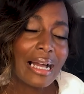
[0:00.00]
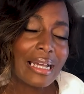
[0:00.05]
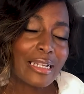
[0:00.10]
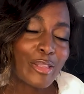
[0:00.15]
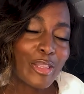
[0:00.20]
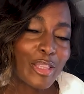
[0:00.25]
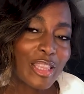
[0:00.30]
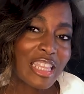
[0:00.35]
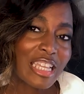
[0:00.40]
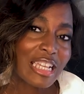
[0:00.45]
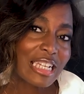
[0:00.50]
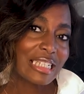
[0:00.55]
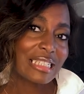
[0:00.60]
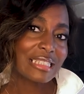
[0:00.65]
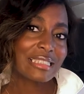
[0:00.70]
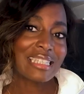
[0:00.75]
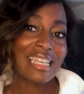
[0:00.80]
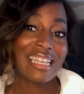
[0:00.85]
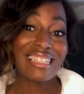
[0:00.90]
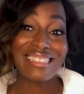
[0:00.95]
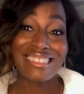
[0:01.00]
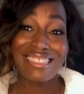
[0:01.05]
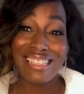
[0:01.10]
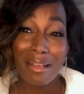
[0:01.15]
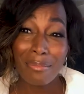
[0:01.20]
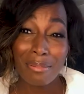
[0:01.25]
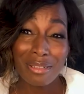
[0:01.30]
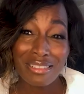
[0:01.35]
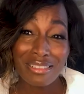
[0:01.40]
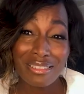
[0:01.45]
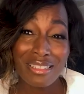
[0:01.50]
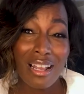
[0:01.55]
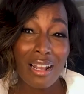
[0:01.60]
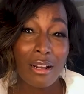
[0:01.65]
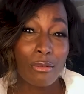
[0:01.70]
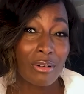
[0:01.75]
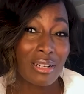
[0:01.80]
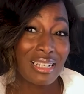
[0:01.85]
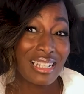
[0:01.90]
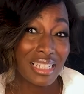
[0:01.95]
Another thing is establish
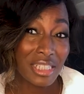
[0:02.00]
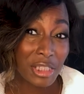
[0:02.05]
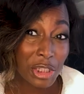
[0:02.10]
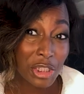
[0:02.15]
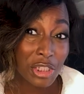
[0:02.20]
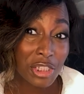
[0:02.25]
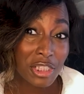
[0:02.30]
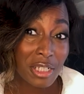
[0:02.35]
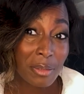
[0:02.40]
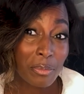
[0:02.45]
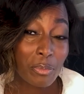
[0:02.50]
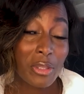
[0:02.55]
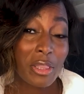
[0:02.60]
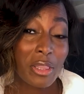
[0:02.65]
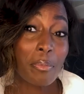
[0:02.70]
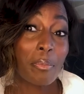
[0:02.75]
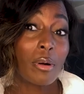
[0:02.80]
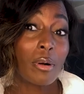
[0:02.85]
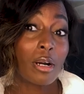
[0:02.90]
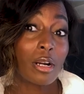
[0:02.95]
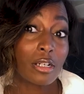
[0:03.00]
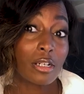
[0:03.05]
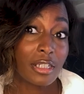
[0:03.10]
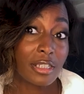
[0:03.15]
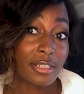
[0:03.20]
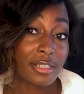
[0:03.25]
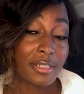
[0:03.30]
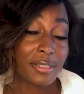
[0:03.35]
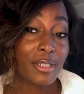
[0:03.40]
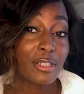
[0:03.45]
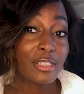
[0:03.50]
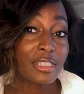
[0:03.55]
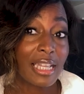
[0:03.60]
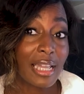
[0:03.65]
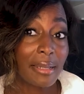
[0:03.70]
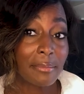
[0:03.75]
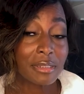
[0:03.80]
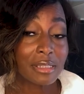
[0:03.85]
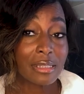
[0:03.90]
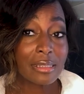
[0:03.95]
a relationship with partners.
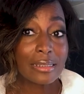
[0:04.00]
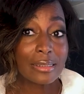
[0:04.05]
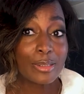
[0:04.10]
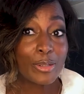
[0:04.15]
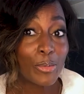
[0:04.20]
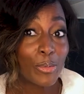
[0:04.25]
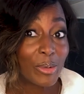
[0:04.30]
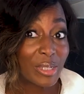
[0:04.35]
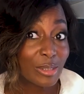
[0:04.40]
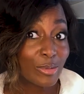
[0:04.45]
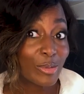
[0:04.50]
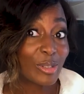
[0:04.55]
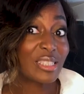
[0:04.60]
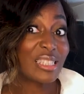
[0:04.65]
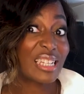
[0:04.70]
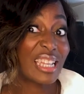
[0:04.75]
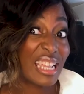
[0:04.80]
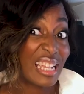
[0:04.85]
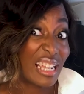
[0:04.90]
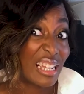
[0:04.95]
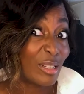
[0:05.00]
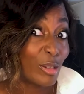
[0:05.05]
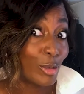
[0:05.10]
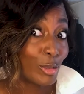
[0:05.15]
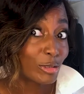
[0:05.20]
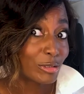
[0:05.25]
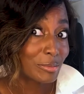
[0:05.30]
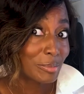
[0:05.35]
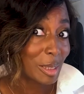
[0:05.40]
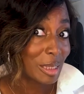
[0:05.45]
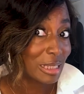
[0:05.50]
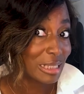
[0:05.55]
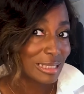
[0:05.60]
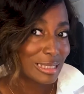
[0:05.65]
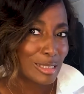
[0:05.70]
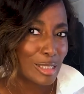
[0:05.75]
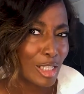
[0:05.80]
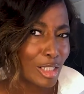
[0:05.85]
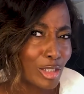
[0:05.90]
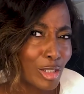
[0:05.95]
Sometimes you want to eat a cake alone, but
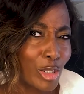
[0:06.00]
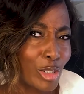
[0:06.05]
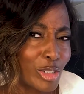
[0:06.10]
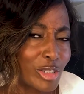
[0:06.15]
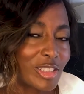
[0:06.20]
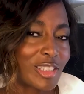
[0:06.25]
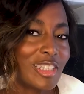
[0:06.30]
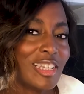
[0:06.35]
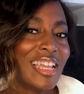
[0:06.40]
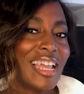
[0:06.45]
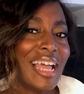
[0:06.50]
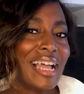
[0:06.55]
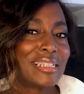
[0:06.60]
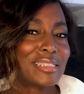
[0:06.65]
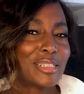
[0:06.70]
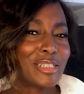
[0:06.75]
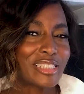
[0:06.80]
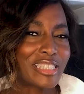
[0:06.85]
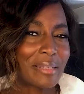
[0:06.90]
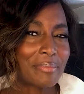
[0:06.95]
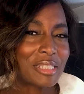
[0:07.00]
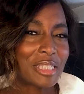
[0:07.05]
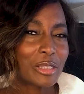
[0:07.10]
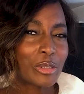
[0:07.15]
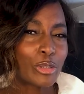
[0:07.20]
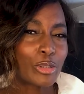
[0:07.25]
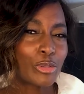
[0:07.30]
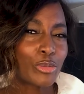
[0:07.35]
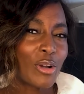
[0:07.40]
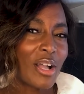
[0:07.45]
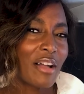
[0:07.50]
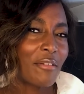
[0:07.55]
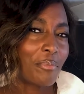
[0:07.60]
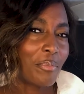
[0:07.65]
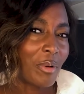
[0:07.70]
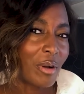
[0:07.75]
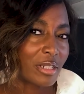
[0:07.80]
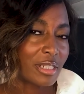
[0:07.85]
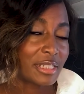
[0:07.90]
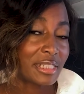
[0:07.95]
it's not good sometimes it's good to have
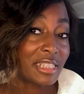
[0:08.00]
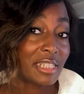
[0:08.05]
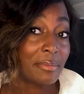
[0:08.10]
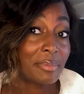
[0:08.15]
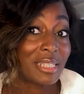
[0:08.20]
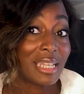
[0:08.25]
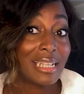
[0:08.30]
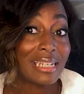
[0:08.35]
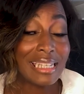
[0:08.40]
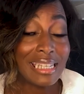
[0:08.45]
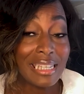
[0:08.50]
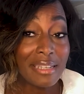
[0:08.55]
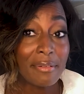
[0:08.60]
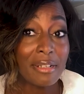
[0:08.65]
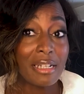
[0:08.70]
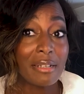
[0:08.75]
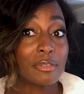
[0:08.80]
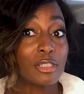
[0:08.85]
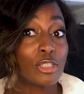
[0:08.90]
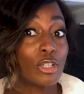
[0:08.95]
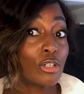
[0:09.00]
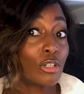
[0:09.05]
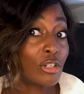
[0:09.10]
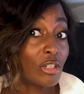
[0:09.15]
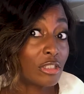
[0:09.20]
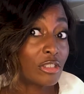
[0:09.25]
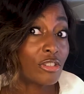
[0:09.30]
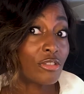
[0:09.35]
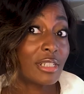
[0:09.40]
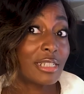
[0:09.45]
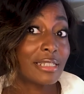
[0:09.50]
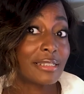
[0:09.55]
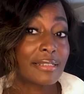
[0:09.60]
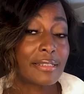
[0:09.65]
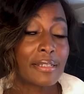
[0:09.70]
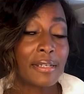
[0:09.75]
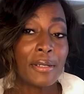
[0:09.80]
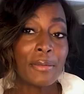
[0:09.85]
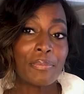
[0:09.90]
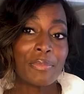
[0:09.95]
partnerships. And even in some
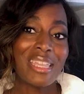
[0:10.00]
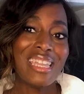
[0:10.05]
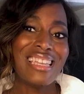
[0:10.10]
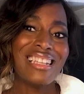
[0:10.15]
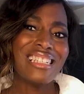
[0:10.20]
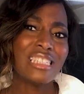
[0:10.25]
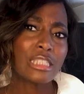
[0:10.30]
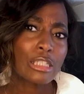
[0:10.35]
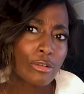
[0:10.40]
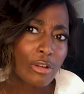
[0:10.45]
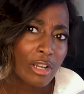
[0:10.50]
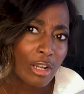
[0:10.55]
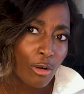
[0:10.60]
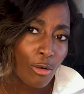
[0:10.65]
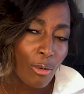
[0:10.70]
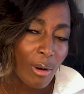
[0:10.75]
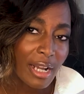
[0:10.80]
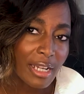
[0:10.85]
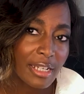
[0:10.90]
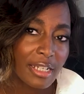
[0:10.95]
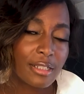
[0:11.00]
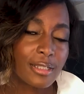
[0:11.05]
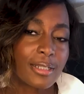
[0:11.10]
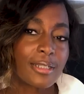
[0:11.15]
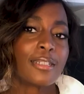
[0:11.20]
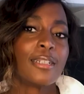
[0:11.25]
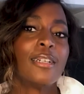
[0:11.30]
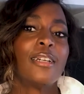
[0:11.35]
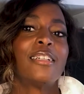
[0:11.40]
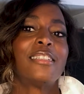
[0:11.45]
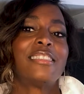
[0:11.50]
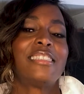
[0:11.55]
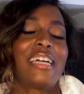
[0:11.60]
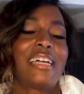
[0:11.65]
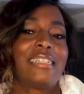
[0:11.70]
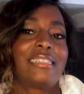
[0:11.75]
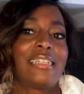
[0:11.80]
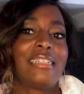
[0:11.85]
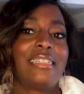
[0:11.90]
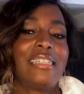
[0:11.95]
countries, it is required
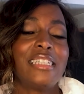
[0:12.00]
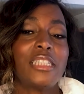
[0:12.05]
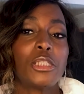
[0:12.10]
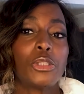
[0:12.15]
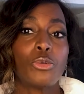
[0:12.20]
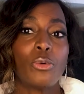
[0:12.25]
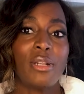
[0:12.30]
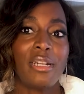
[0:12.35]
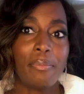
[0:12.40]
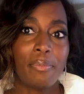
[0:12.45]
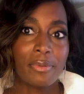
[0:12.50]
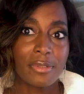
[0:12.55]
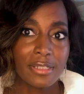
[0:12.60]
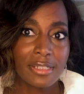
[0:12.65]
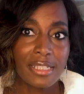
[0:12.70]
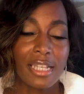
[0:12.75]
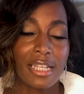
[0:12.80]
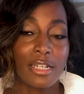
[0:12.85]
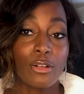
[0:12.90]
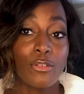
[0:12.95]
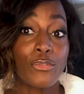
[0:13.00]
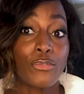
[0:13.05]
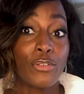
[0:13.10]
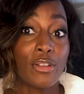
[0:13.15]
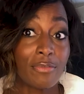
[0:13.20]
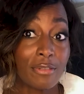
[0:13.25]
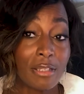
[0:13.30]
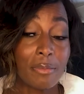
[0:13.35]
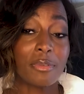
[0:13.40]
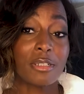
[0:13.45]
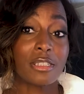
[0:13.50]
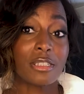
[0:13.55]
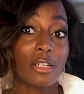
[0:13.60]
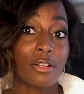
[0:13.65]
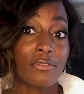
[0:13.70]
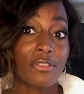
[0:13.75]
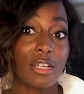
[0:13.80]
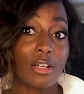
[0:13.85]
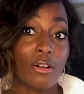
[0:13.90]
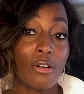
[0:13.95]
that at least 20% or
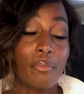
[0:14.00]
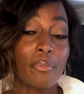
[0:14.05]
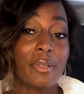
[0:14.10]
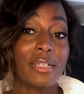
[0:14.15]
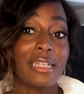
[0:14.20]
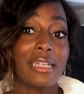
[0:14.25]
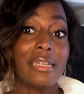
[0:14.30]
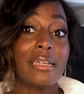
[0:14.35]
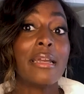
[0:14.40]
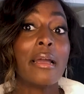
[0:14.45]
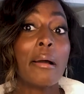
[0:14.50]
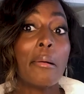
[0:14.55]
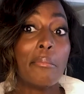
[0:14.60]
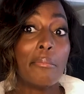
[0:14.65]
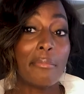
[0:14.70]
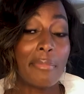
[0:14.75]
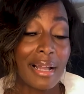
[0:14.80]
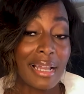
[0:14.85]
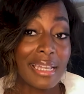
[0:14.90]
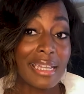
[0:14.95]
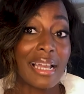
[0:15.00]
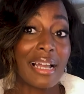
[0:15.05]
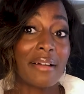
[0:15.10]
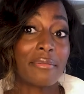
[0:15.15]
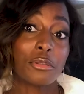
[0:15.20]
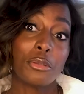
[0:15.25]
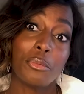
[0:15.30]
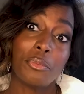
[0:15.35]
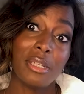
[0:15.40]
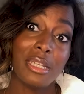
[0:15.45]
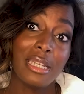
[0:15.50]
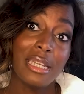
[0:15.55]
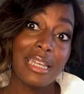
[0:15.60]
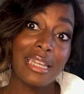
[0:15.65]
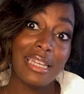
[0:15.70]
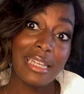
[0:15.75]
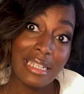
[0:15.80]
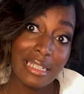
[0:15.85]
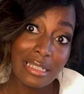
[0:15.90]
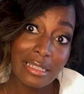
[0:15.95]
50% of the company might have to be
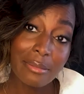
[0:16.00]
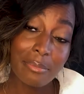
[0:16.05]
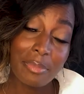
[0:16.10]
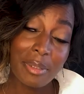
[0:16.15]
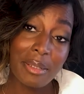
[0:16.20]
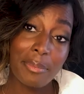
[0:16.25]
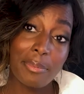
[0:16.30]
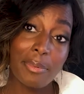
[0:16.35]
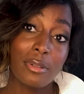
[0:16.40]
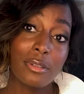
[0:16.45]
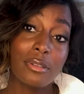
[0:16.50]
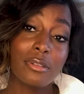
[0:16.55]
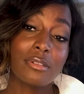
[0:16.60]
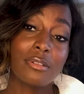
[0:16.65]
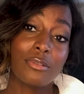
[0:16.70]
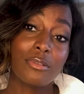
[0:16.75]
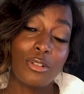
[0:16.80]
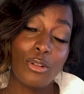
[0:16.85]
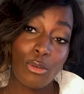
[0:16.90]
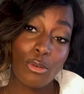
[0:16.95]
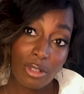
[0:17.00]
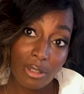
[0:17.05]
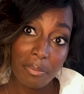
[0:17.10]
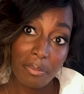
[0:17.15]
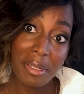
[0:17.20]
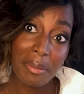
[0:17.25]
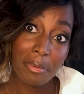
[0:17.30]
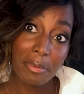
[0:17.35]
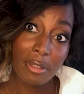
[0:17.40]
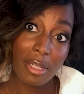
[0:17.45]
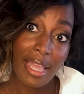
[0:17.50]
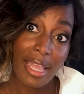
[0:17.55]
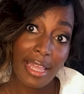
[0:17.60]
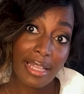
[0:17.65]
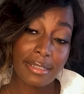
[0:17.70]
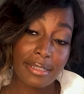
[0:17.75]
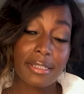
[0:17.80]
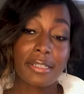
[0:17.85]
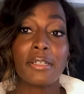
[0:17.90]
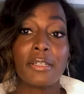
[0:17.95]
in people, local people
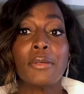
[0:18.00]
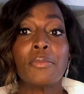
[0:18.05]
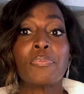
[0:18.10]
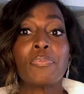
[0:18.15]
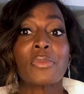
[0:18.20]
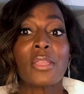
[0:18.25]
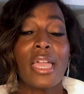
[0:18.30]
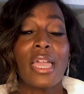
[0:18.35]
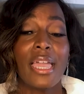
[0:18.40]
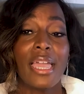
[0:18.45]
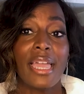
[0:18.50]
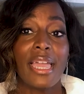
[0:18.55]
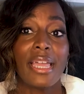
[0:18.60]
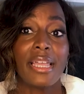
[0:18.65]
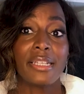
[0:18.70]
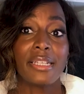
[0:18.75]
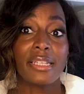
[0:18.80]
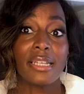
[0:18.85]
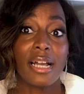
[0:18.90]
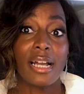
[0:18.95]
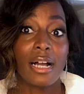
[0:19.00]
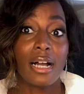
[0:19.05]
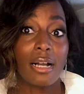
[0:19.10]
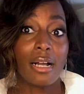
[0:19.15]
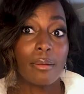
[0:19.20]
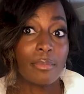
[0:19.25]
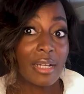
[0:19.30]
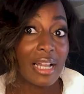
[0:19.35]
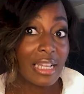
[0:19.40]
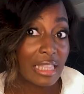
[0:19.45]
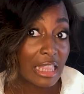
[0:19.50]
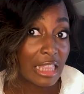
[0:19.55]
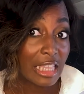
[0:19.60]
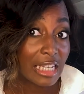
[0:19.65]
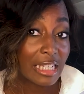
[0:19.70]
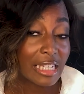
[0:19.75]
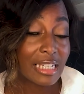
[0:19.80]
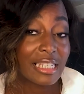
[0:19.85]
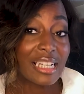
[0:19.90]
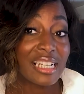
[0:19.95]
hands. And um, I
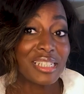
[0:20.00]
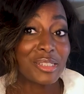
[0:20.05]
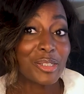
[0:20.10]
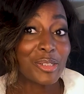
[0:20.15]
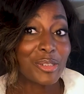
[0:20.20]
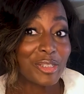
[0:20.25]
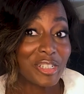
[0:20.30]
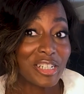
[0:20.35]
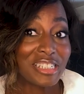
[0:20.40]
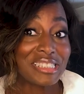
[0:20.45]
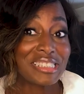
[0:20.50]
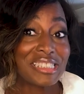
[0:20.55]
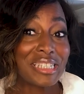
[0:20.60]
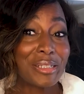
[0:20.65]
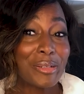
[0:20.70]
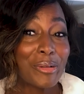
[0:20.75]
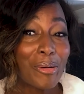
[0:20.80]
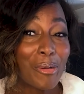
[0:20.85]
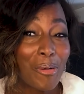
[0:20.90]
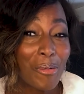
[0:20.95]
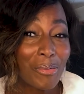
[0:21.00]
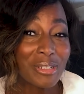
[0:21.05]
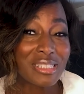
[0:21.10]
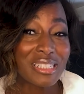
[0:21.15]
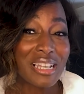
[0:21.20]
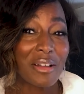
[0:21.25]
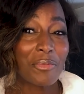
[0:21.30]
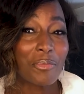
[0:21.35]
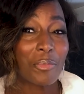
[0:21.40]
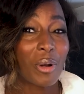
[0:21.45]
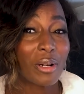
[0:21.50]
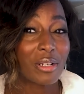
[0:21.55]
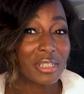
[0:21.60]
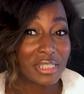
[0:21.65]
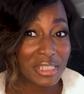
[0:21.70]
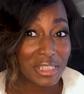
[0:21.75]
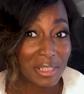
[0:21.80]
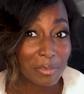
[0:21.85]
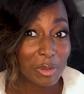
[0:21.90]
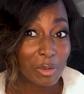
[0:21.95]
think I suggest that you always have
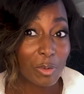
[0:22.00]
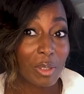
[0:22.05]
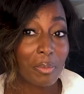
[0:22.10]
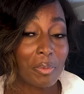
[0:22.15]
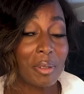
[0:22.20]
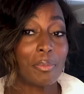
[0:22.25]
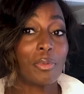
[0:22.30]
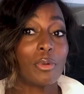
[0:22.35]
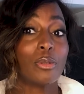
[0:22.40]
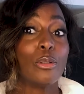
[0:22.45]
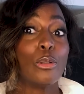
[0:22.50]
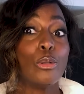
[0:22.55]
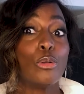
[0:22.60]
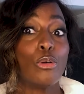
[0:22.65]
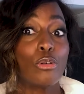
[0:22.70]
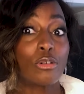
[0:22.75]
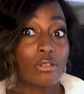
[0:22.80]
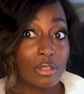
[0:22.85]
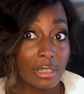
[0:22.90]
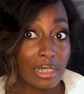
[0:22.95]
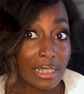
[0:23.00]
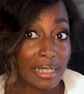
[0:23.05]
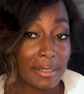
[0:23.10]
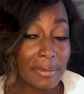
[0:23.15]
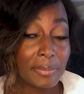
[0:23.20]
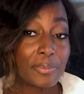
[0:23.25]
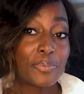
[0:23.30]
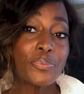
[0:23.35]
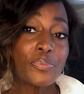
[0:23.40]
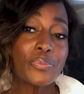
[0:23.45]
partnerships with people locally.